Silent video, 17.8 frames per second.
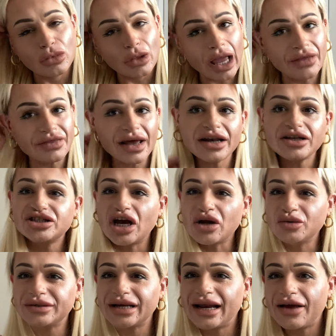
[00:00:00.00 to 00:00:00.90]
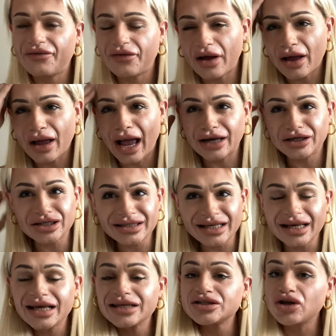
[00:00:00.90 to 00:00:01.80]
and then don't deliver? I just
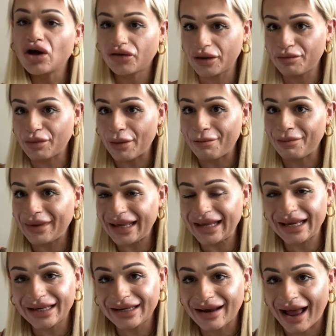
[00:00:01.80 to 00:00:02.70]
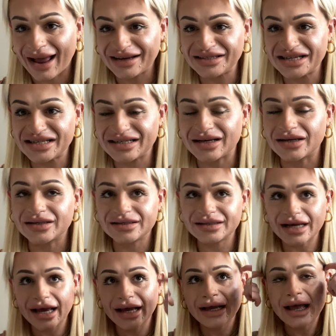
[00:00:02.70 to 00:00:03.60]
think it's nothing but mean and
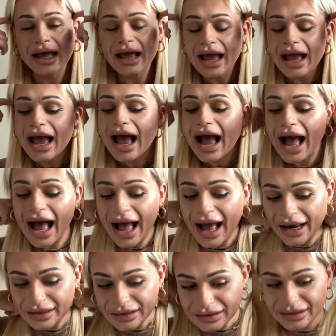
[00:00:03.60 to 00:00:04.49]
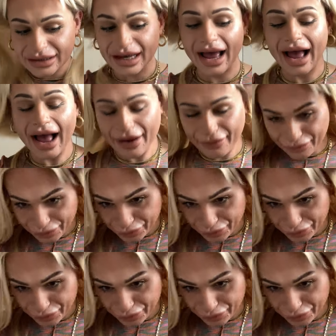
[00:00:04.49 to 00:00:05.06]
disgusting. And yeah.